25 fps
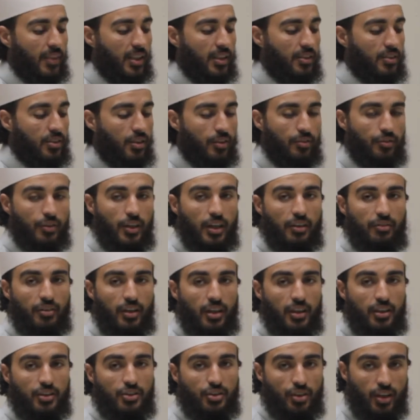So if you're ever
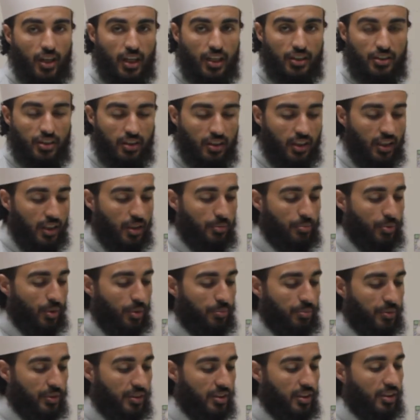in charge in any
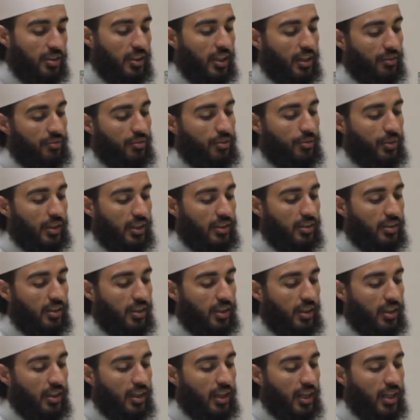property, you have the right.
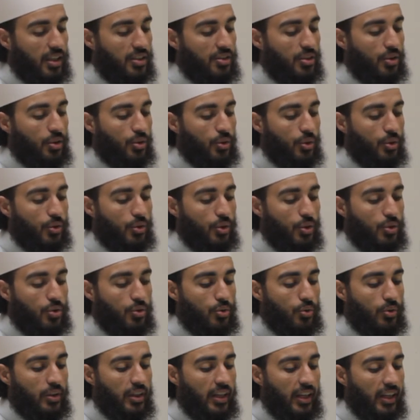And it includes those
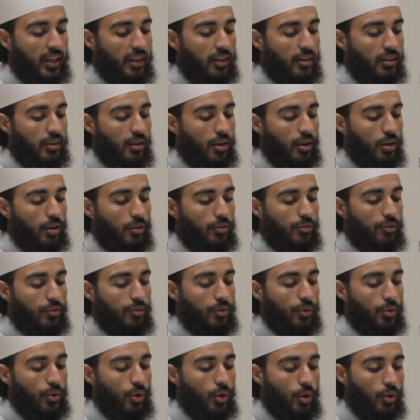who care
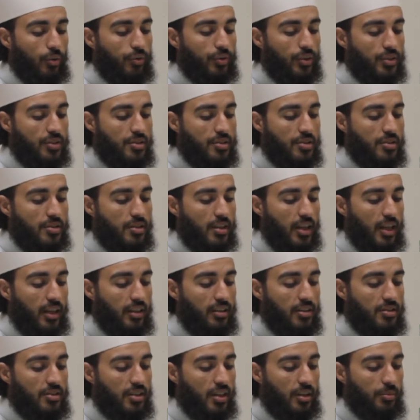for orphans and
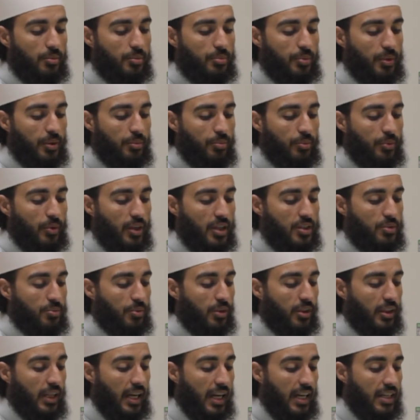disabled people as
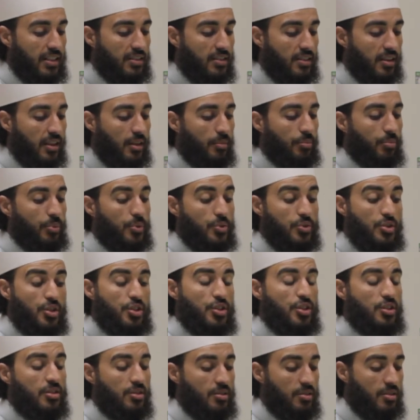well as their
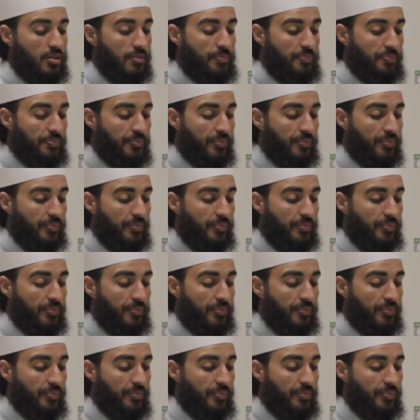possessions.